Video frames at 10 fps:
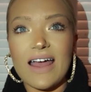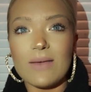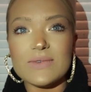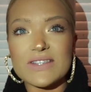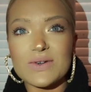
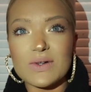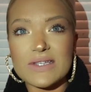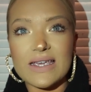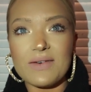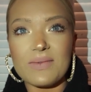I'm just
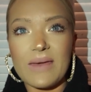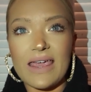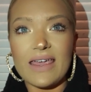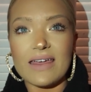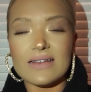holding it with my
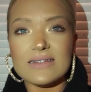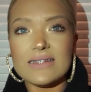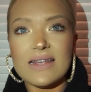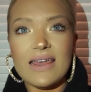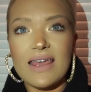hand.